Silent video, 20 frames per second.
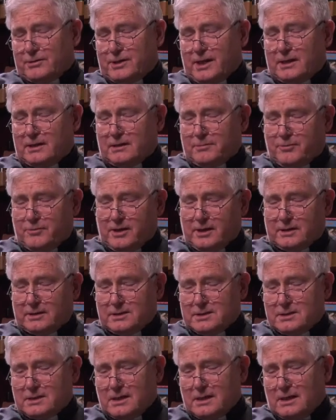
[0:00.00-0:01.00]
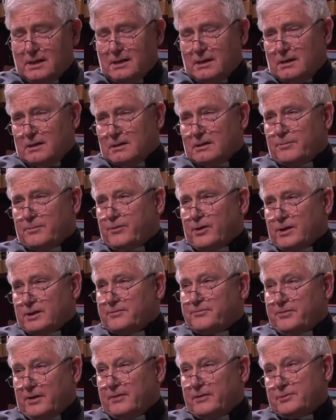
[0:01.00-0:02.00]
Catholic practice to pray
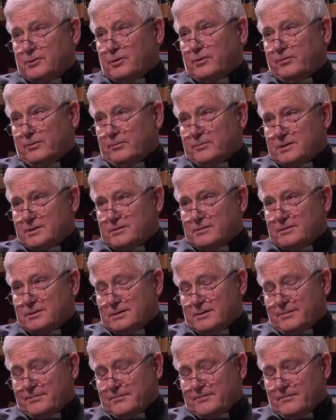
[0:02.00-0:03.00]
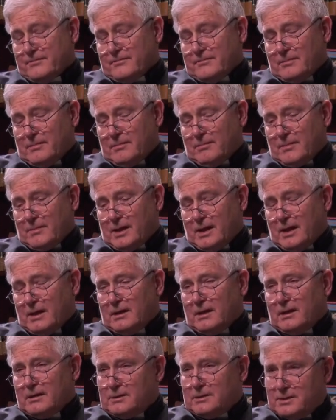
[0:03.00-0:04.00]
the 5 joyful mysteries.
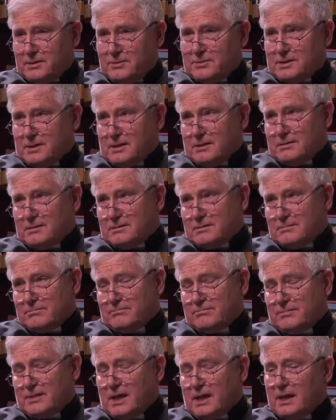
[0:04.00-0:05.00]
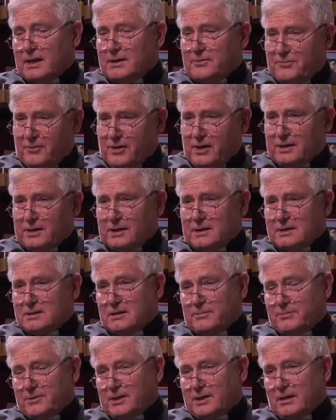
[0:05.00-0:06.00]
And on Tuesdays and
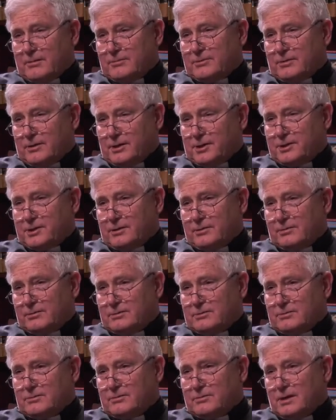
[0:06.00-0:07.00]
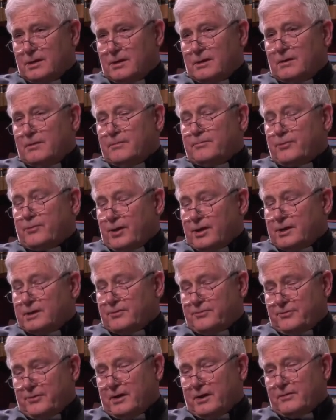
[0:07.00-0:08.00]
Fridays, it became traditional to pray
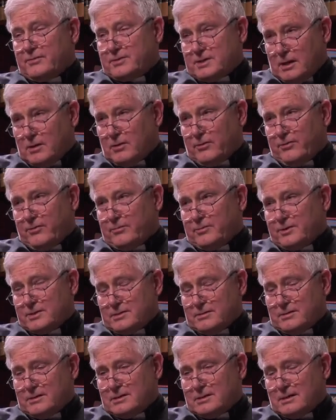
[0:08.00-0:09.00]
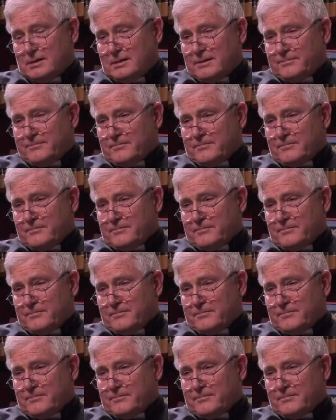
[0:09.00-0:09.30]
the 5 sorrowful mysteries.